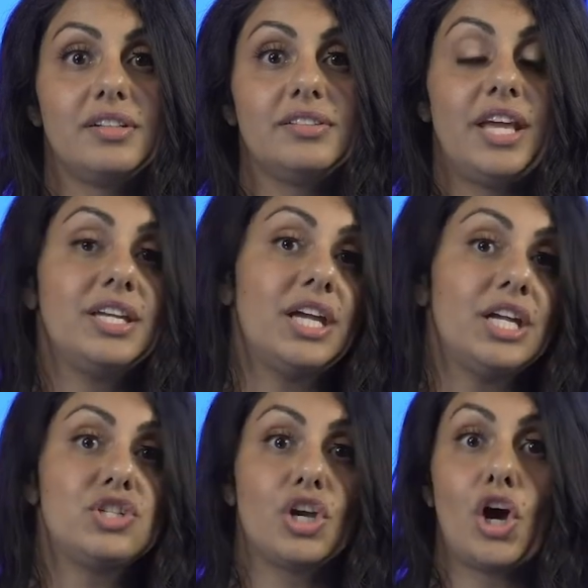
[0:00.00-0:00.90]
They
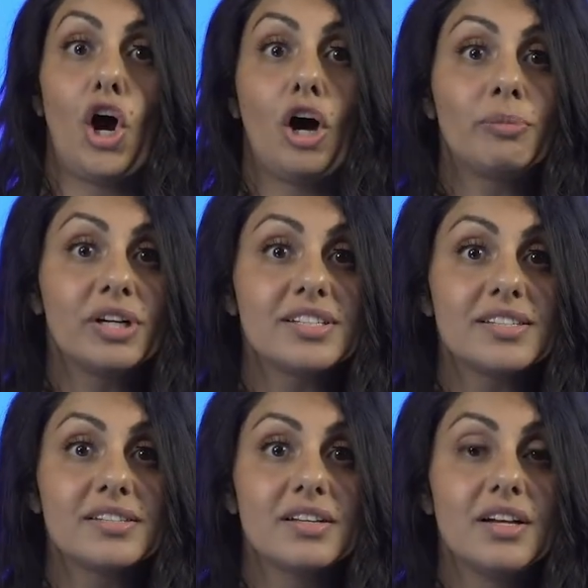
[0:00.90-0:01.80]
engaged in
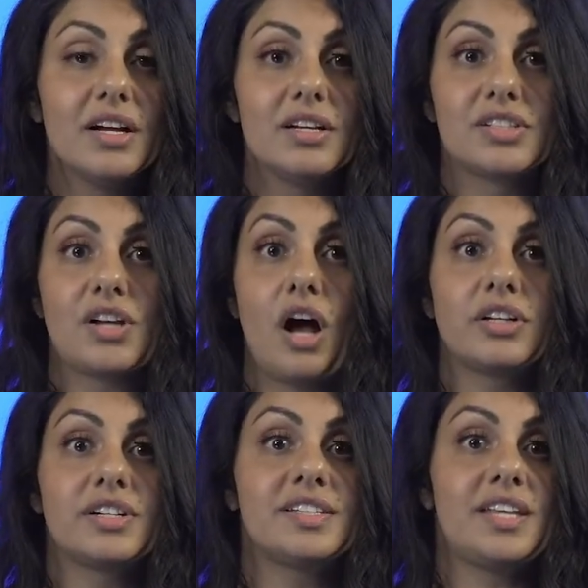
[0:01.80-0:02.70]
commerce.
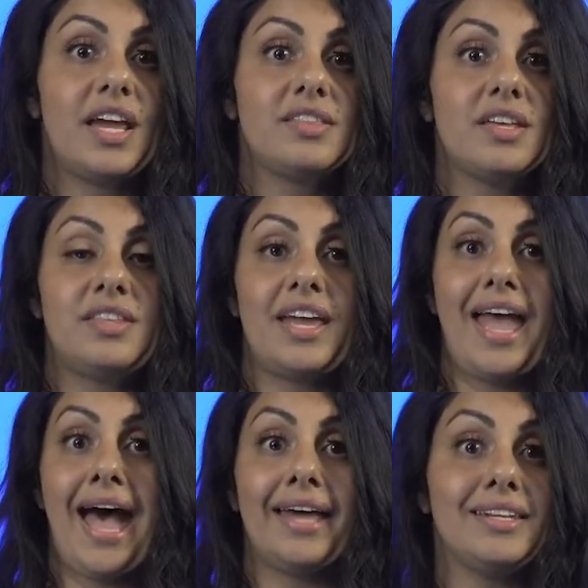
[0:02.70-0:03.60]
Scholars say that they
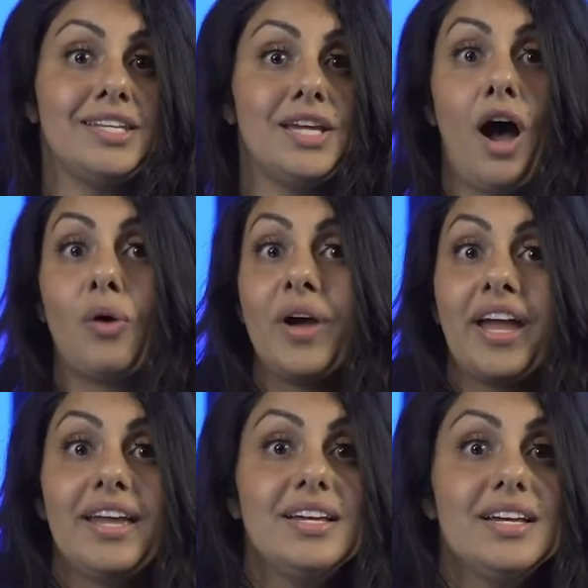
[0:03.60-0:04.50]
added
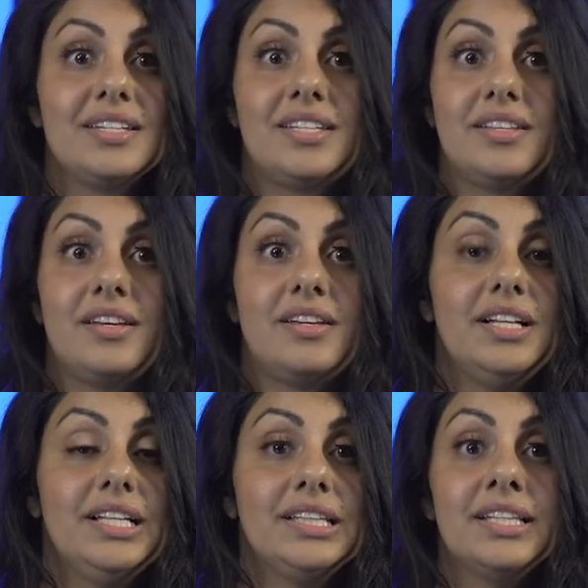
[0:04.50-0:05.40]
Yahweh to the
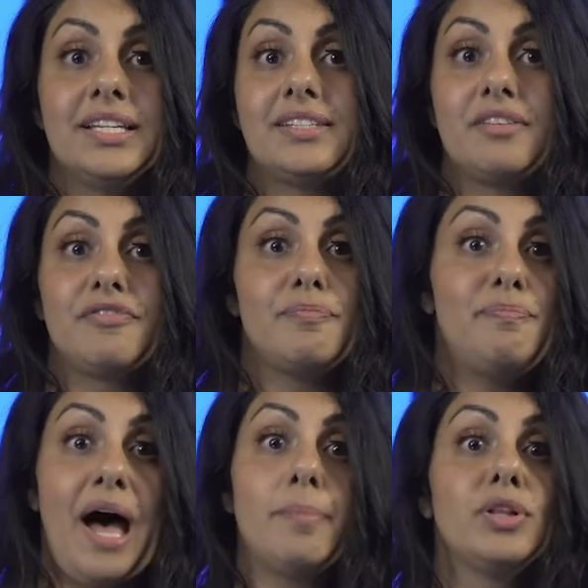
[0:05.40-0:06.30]
list of
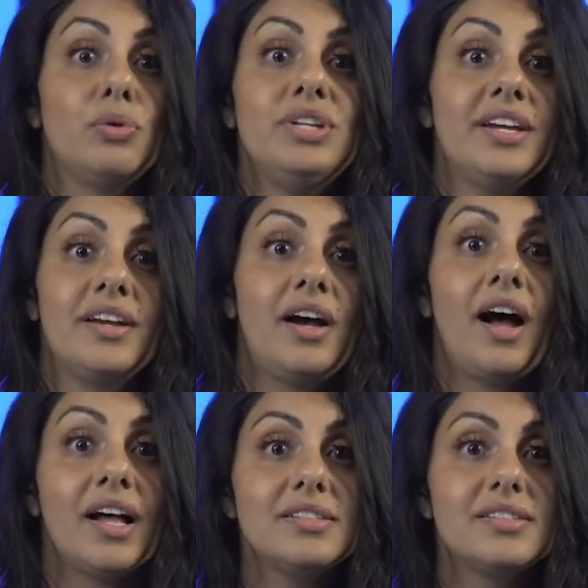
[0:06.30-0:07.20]
Babylonian
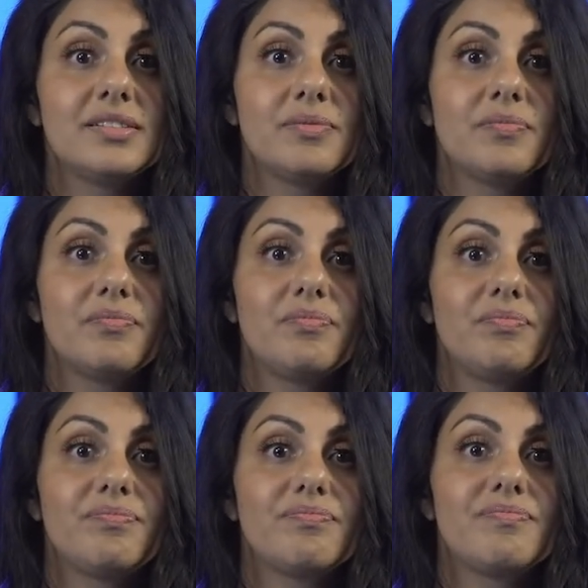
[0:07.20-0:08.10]
gods.
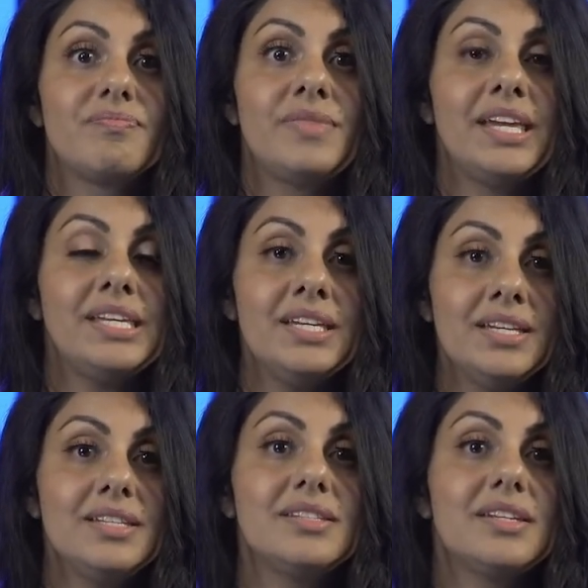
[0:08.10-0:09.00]
They
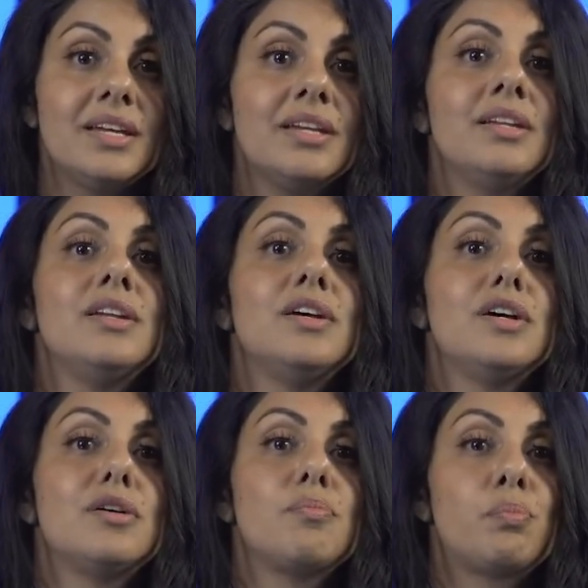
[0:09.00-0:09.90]
eased in
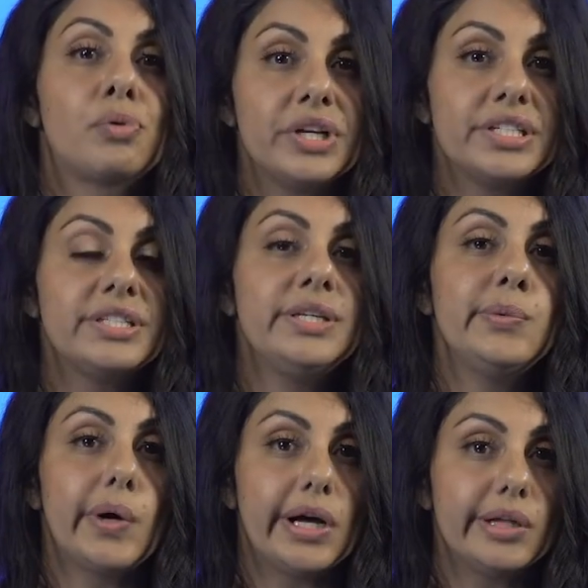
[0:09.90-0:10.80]
pretty
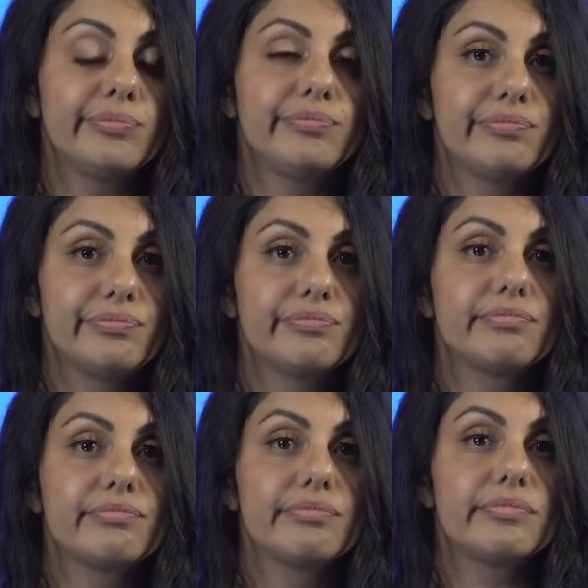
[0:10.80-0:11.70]
well.
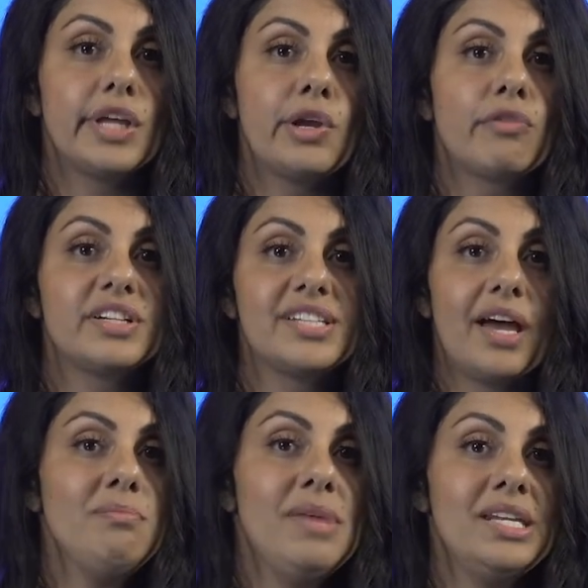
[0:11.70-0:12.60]
And over
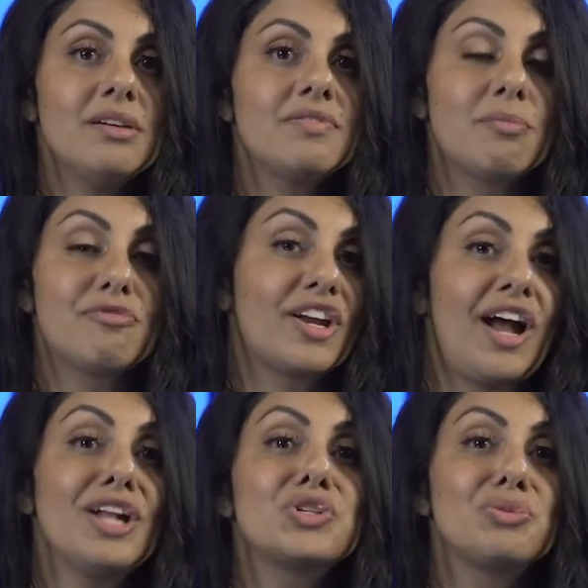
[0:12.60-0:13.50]
time, many of them
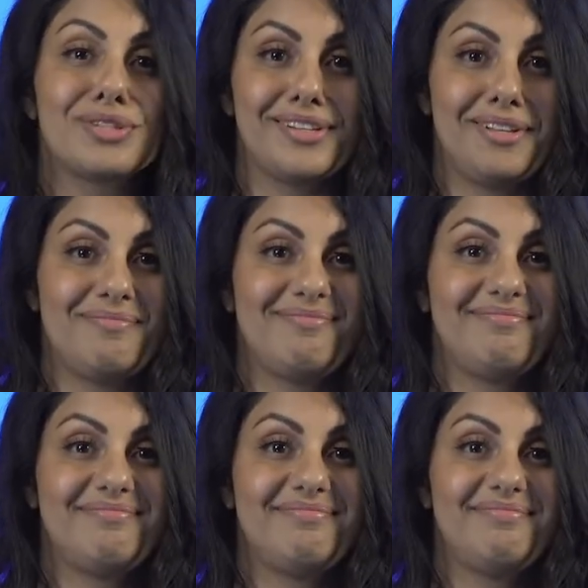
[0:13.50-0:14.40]
forgot Jerusalem,
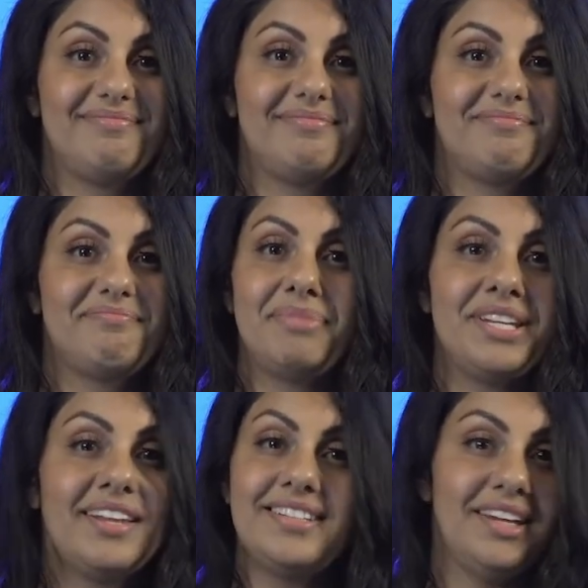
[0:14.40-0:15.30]
but
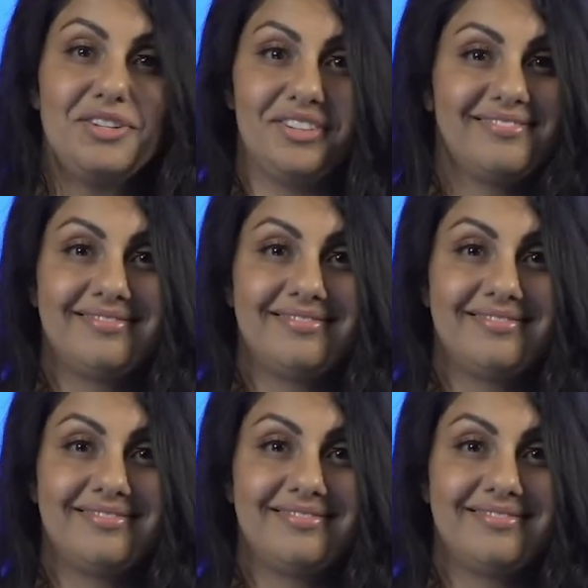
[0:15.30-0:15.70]
not Daniel.